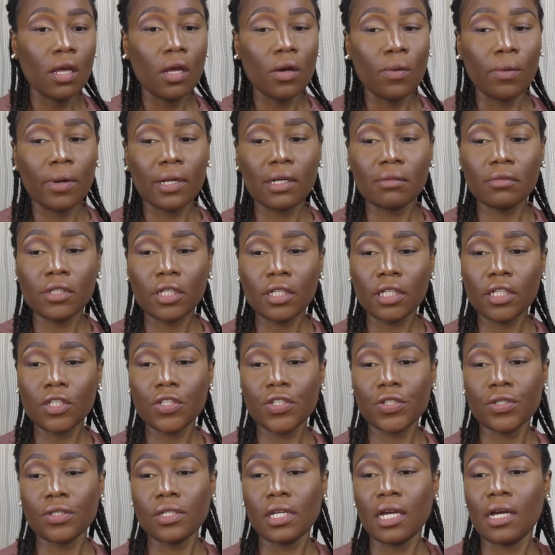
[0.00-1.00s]
What I'm going
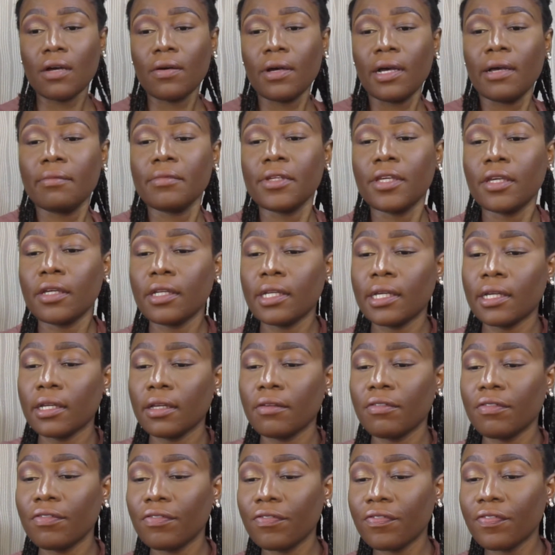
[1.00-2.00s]
to do now, I'm going
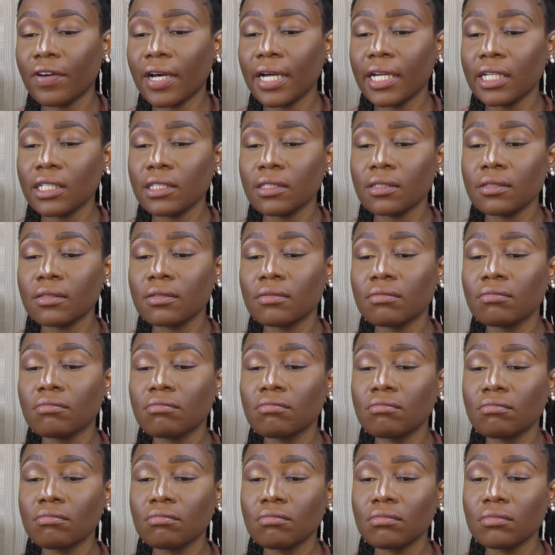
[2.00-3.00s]
to find,
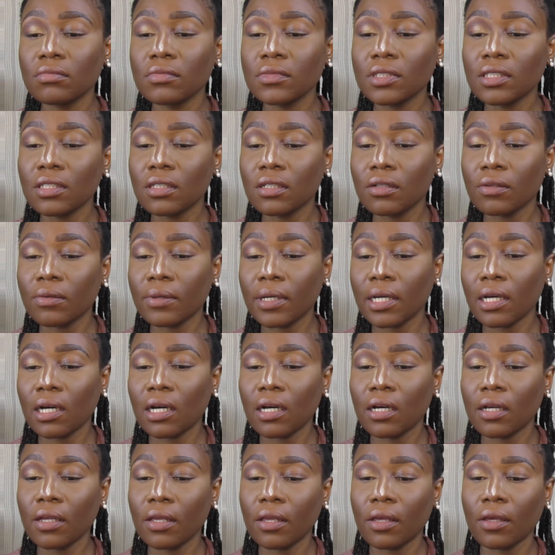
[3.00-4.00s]
where
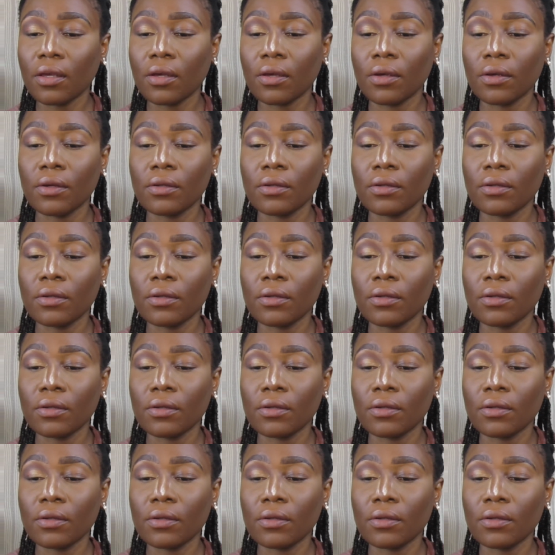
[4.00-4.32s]
are you?